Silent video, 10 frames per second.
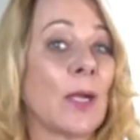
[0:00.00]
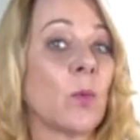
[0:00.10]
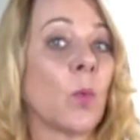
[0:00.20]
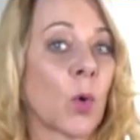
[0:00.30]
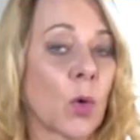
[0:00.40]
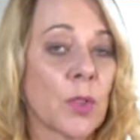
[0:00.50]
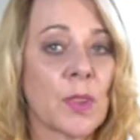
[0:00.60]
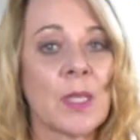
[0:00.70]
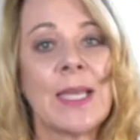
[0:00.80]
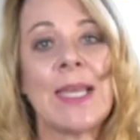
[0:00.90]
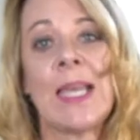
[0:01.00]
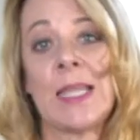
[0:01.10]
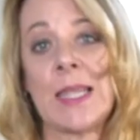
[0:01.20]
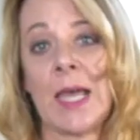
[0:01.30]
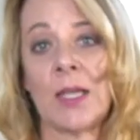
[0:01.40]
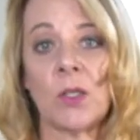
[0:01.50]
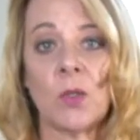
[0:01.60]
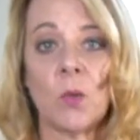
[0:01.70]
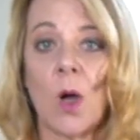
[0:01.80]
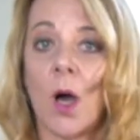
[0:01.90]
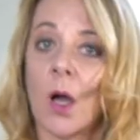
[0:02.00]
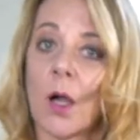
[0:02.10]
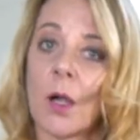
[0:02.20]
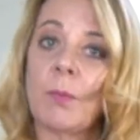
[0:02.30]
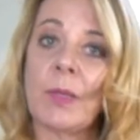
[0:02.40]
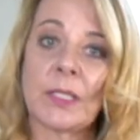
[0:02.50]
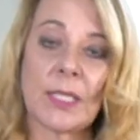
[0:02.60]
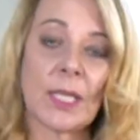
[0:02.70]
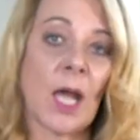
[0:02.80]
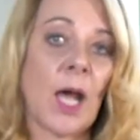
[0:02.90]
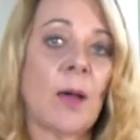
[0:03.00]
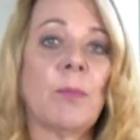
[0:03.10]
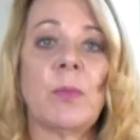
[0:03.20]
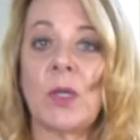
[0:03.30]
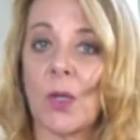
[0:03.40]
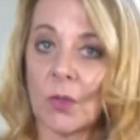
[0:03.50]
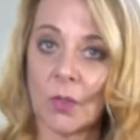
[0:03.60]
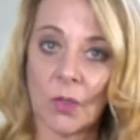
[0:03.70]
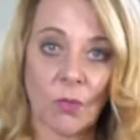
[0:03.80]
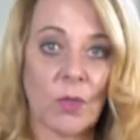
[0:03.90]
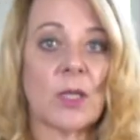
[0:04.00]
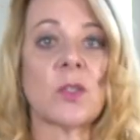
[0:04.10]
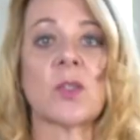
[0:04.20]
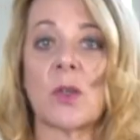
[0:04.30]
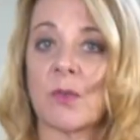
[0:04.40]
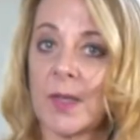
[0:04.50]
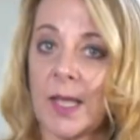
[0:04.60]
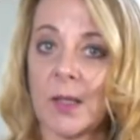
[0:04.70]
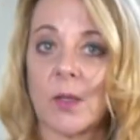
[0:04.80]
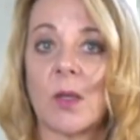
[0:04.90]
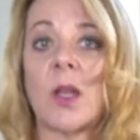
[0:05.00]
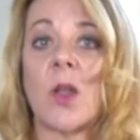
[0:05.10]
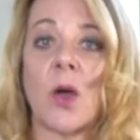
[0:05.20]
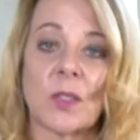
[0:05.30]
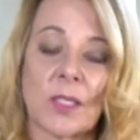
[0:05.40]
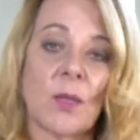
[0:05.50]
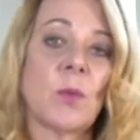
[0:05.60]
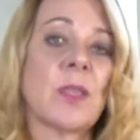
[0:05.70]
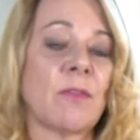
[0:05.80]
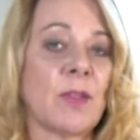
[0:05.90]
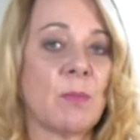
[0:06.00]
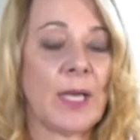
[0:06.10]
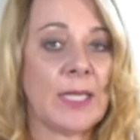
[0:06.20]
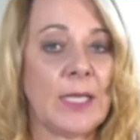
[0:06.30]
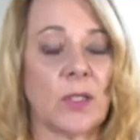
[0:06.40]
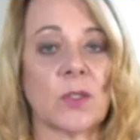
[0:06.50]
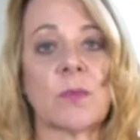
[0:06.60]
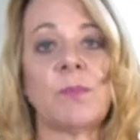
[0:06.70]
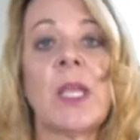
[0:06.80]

Net worth, that you are building up, you know, your career sort of like alongside with everybody else.